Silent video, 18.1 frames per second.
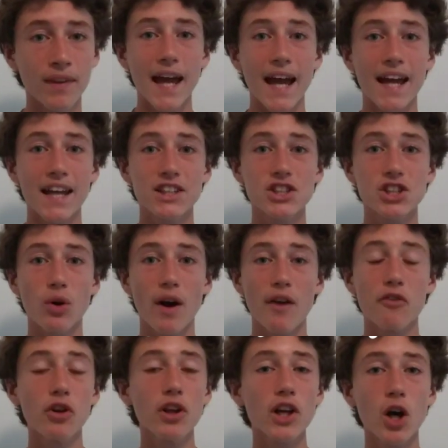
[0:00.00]
And so I
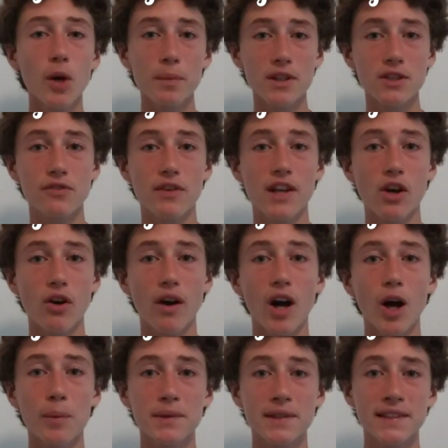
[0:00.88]
really hope this video
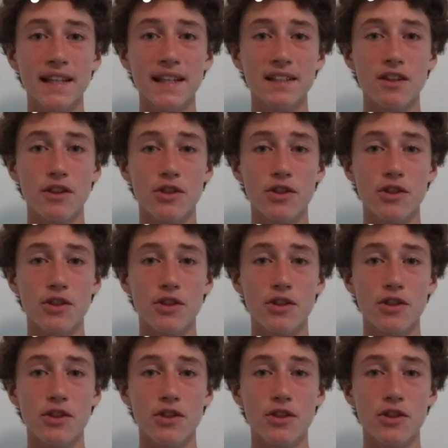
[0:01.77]
helps us get to